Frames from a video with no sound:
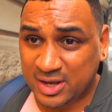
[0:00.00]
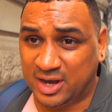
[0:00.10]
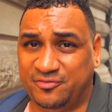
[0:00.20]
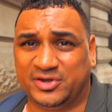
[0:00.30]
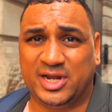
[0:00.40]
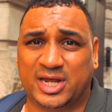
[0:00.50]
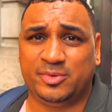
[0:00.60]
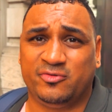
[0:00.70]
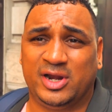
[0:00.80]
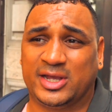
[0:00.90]
I think they're going
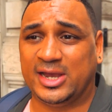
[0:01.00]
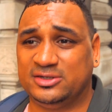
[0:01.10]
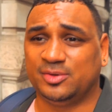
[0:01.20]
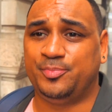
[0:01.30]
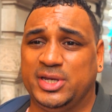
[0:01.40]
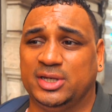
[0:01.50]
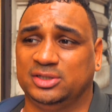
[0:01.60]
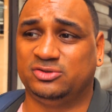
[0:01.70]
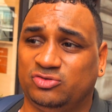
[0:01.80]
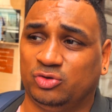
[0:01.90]
to be relegated to
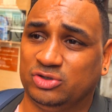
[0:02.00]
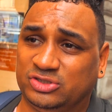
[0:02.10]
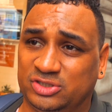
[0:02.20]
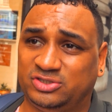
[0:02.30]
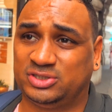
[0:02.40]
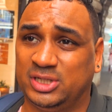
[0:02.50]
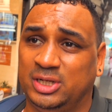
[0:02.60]
beaters or just